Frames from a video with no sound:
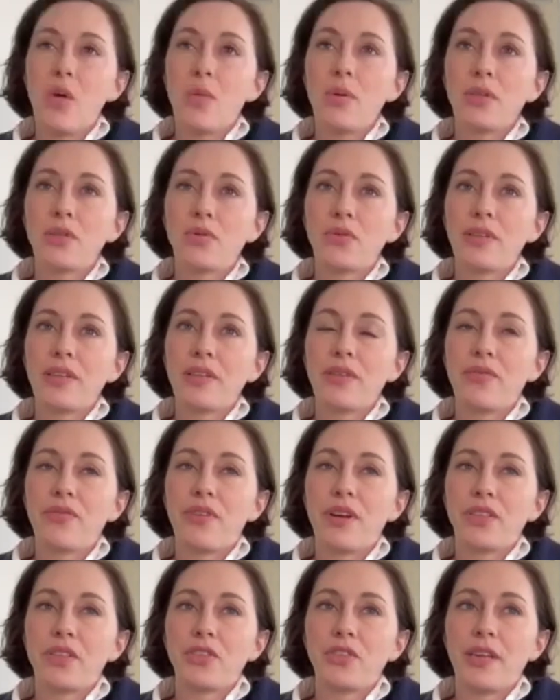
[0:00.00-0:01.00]
always really
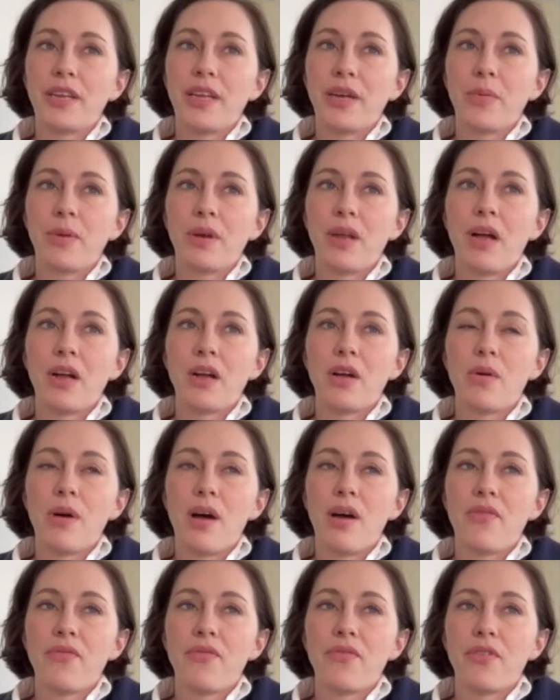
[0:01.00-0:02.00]
frustrating when I'll go
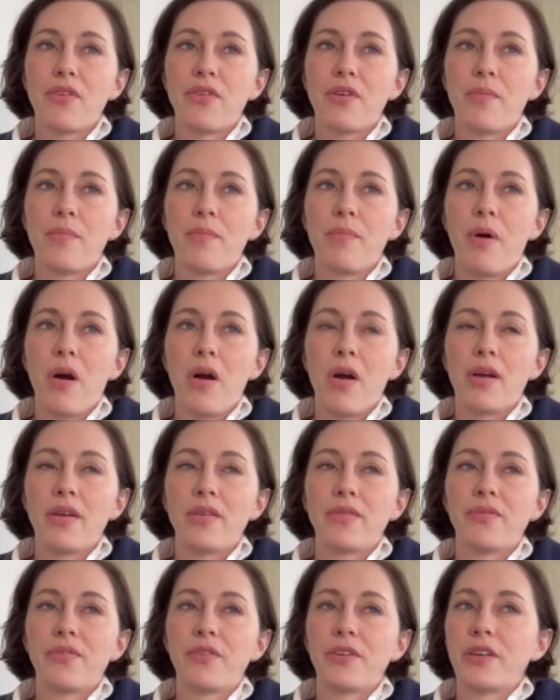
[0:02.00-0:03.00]
out for a
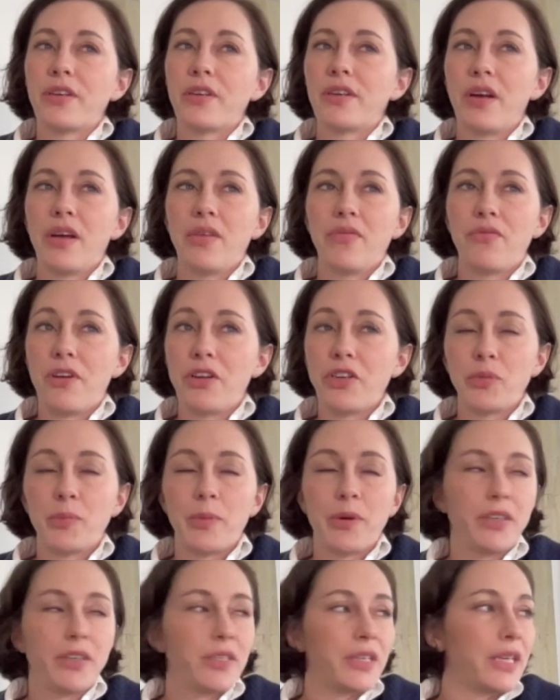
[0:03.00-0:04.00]
part for a French
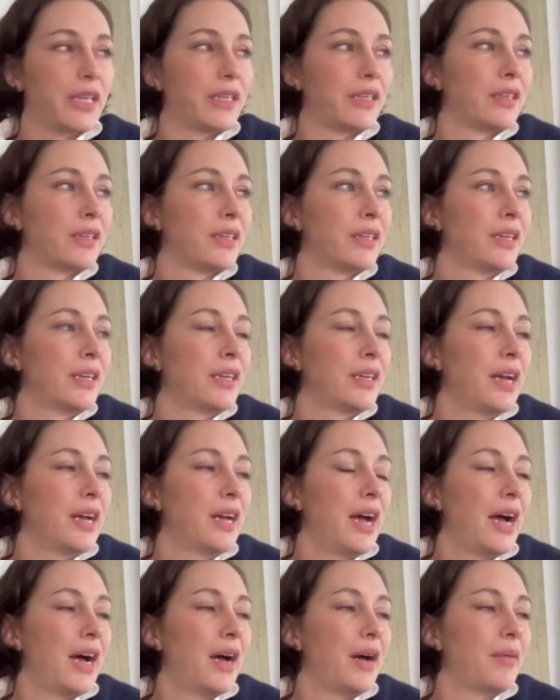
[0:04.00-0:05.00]
person.
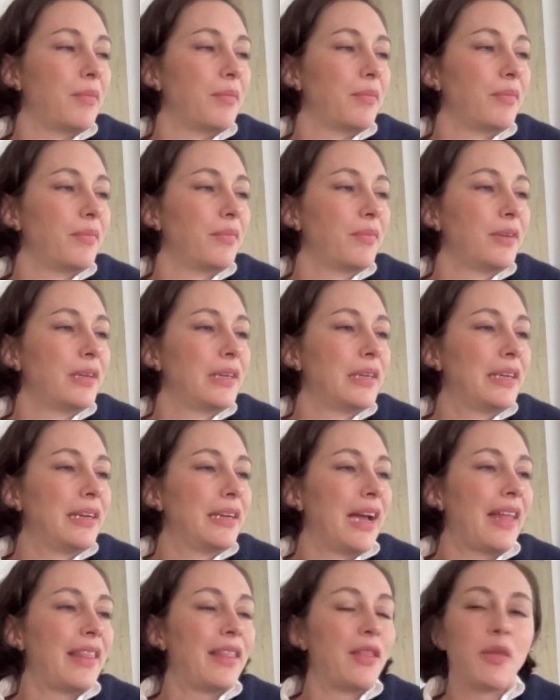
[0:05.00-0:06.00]
Um,
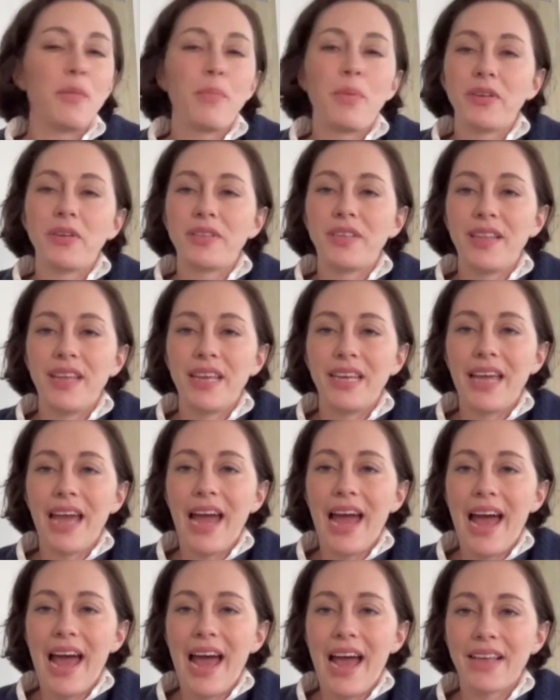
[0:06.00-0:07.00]
And then the person they
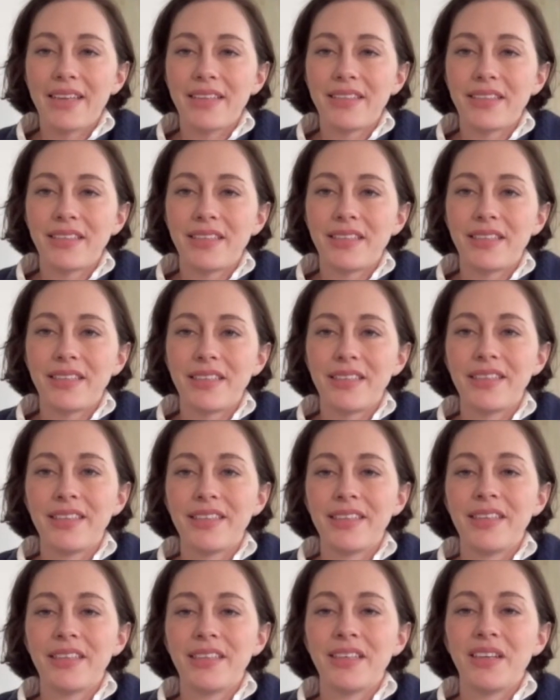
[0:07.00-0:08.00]
cast,
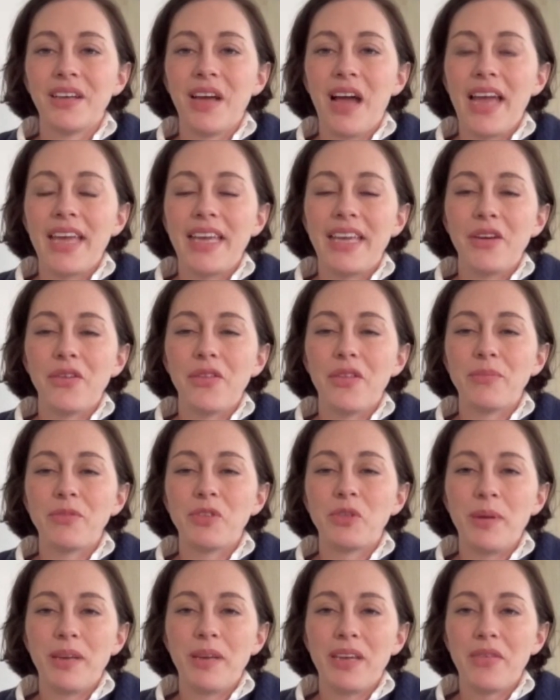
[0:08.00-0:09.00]
I hear them
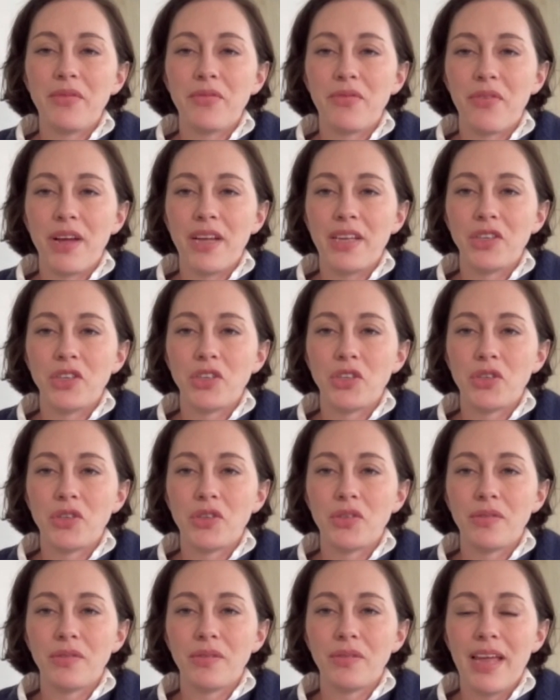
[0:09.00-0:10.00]
speaking
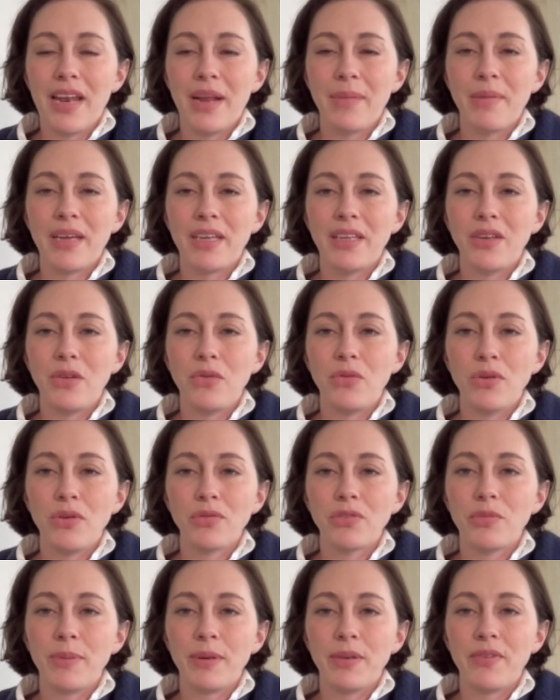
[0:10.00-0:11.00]
French. And I'm like, you
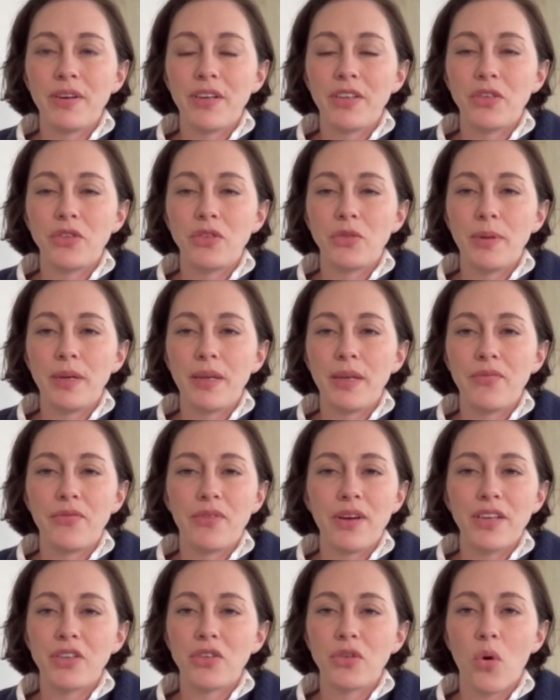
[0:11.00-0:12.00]
don't speak French. You speak
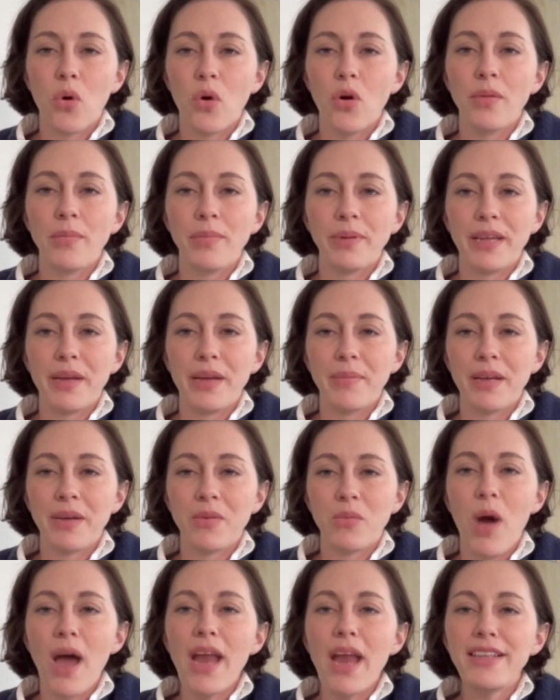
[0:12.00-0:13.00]
French horribly. I'm like,
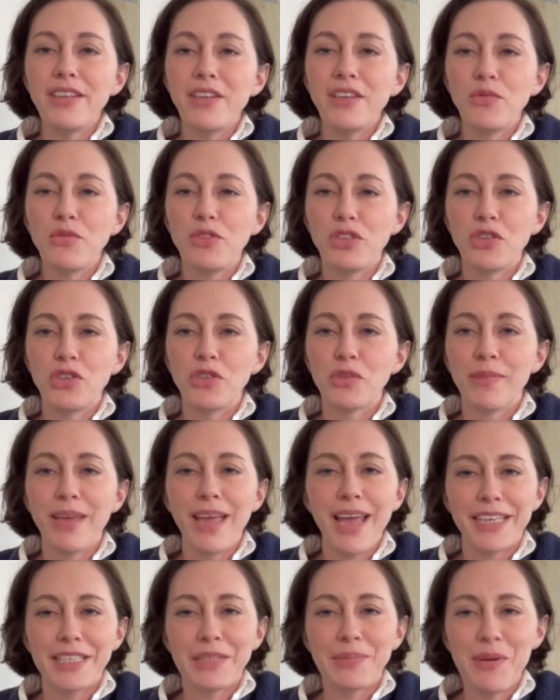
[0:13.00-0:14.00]
why didn't you choose
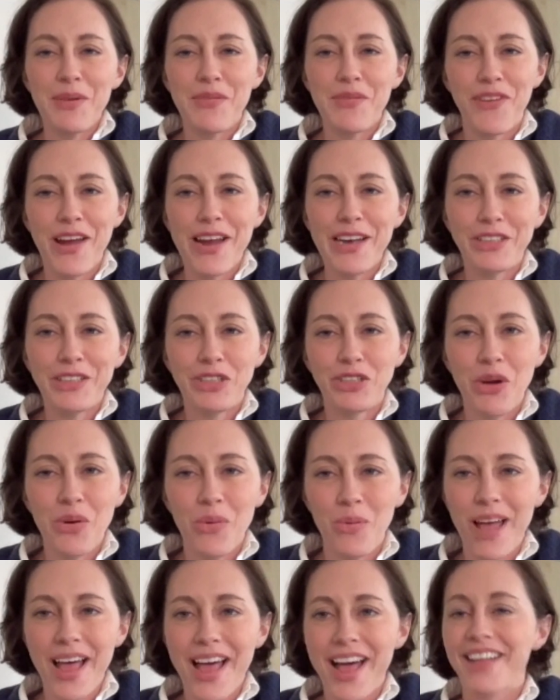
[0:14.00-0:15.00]
me? I speak French so
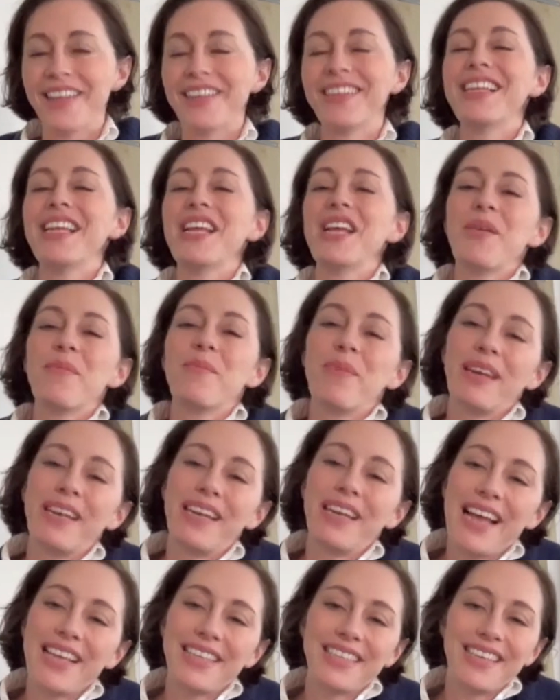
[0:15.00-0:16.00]
well. But
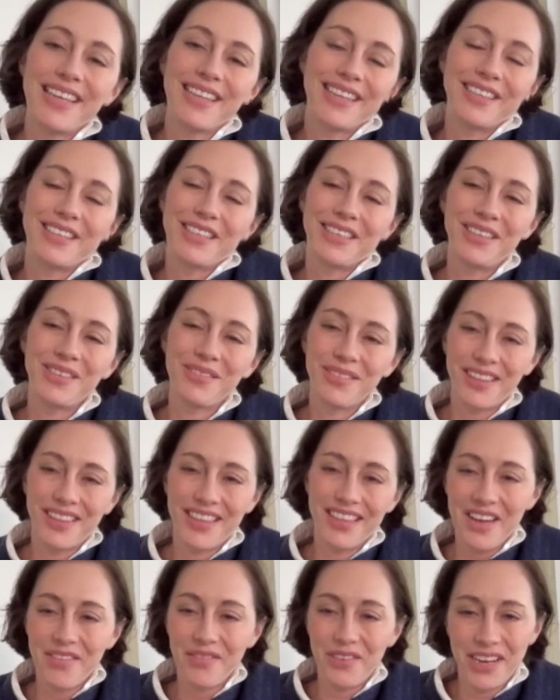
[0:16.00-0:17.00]
it has nothing to do with
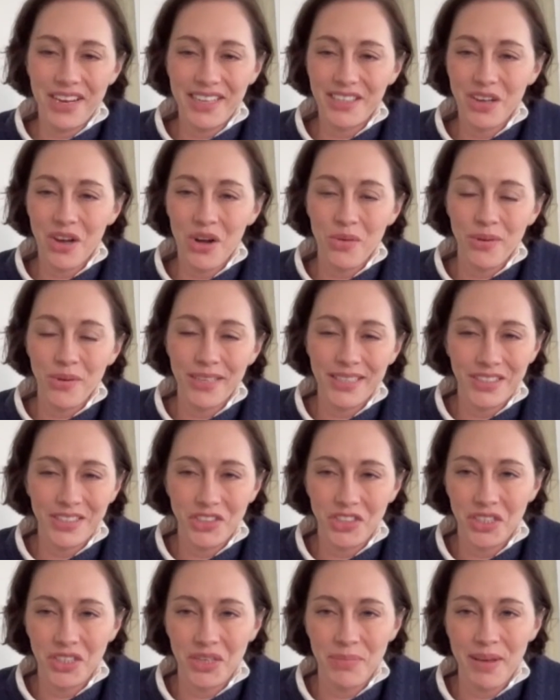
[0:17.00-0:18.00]
that, right? It's always
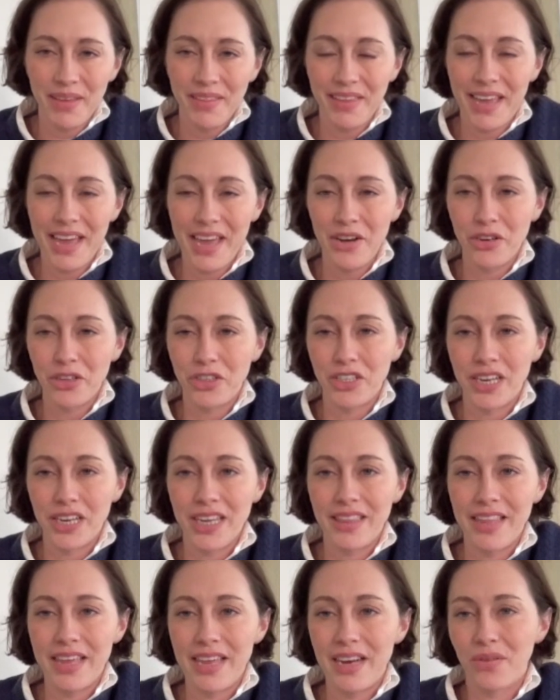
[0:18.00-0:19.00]
just about the
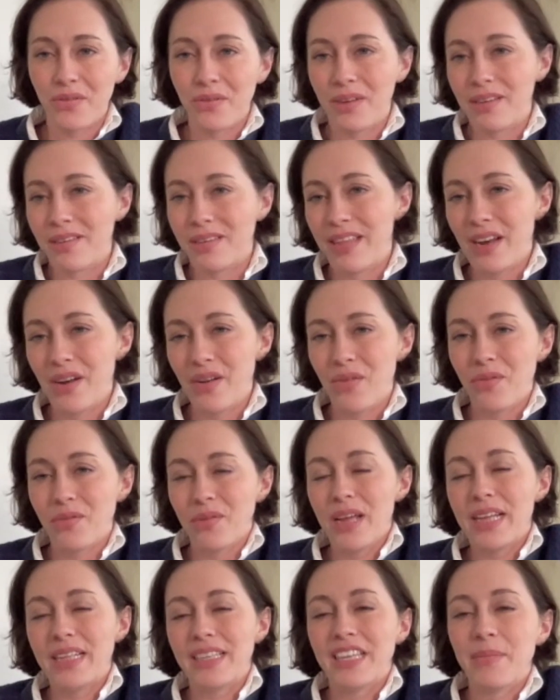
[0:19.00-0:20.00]
energy. They don't, they don't,
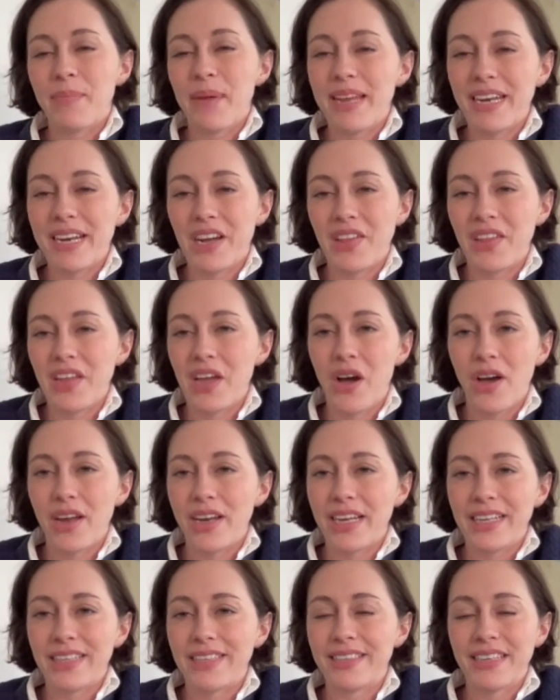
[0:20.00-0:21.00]
it, depending on the
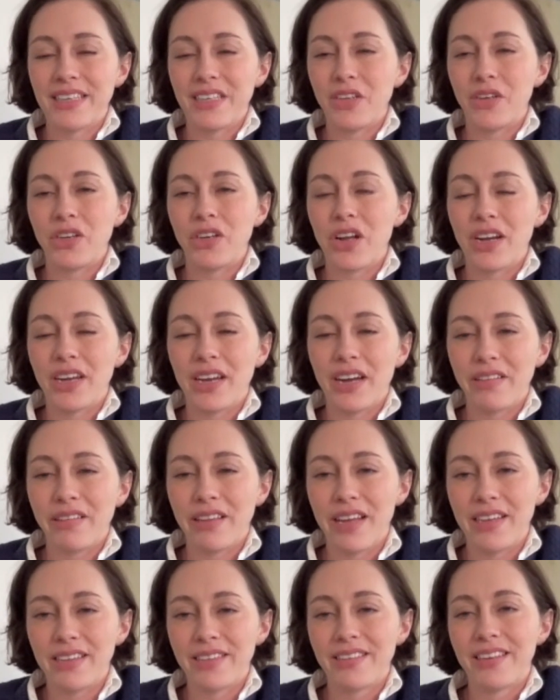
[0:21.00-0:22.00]
audience, they could not care
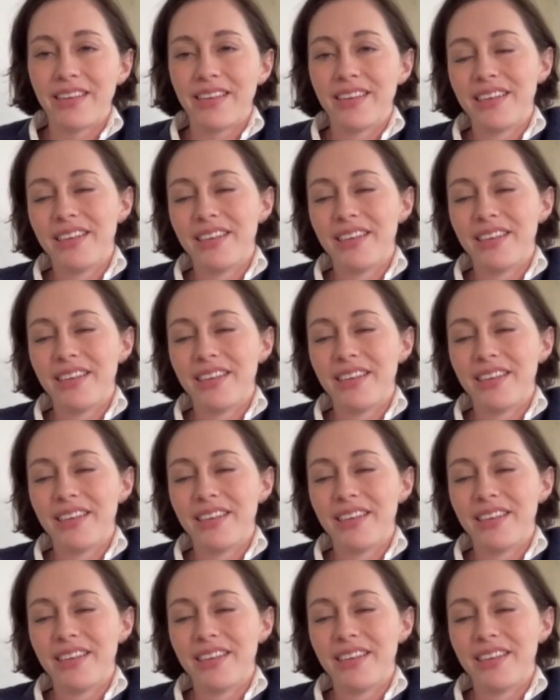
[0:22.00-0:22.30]
less.